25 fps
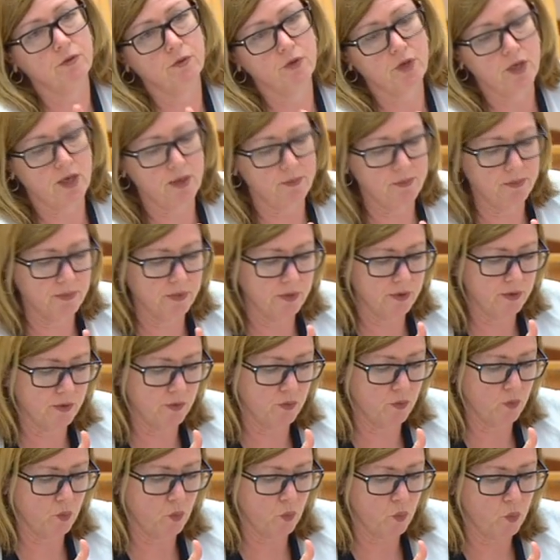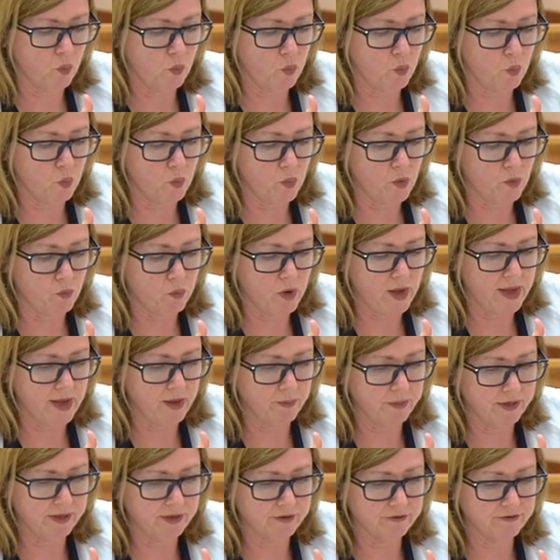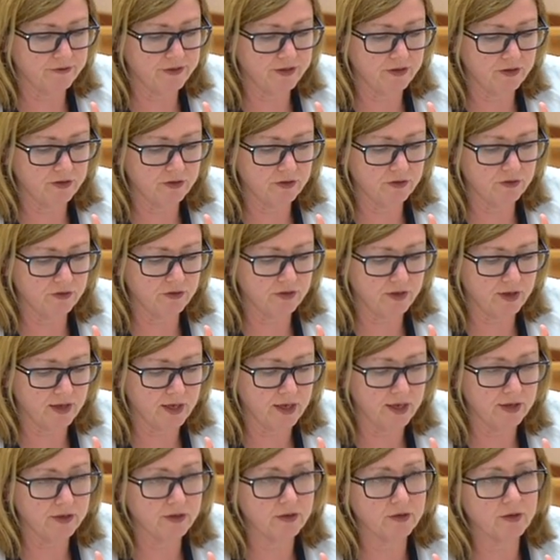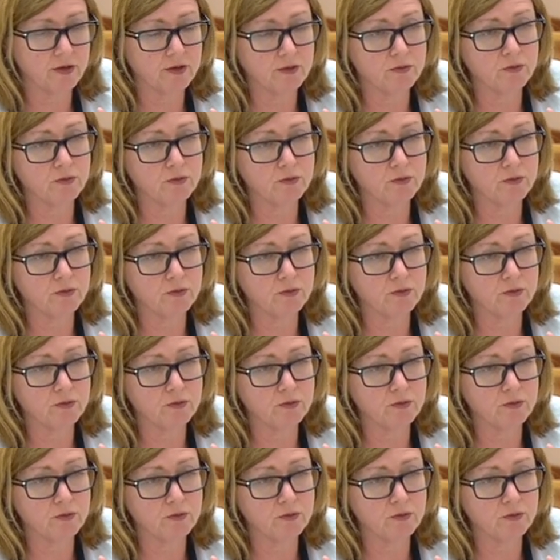how many offenders are